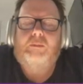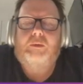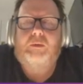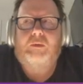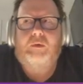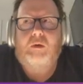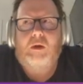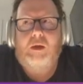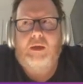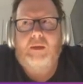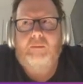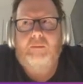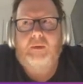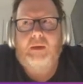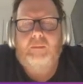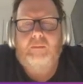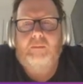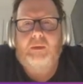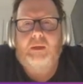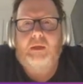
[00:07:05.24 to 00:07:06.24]
a prime
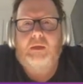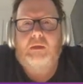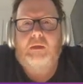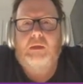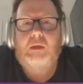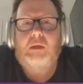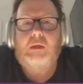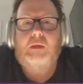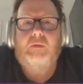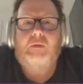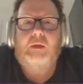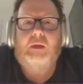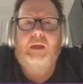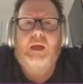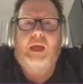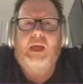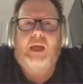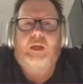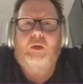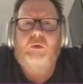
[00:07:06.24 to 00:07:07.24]
number, then
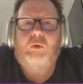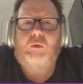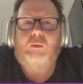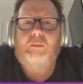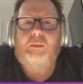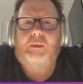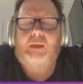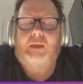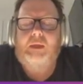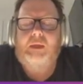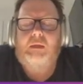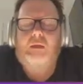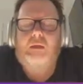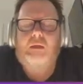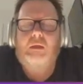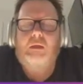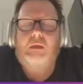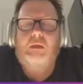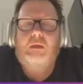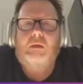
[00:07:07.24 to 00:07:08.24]
A or B
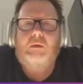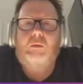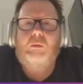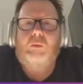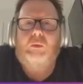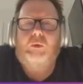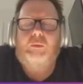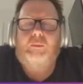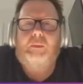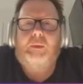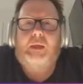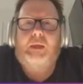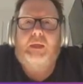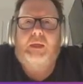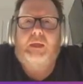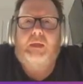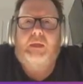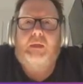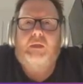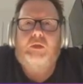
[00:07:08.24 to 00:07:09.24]
would
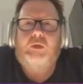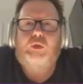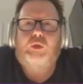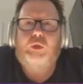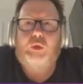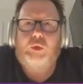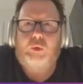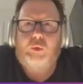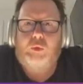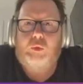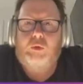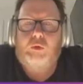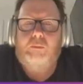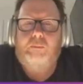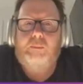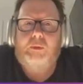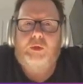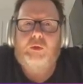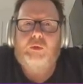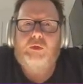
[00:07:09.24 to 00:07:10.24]
be 2,
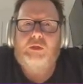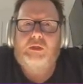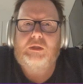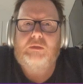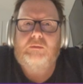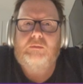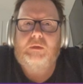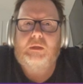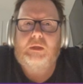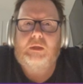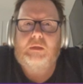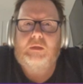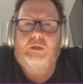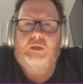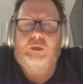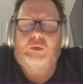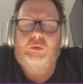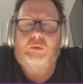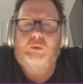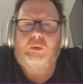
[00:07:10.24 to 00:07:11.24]
because
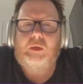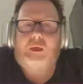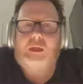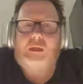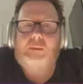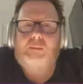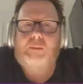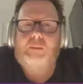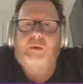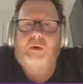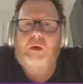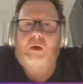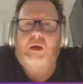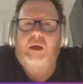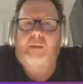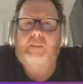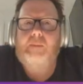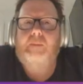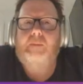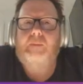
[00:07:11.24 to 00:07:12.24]
2 is
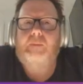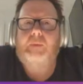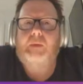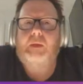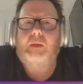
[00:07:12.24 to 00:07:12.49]
prime.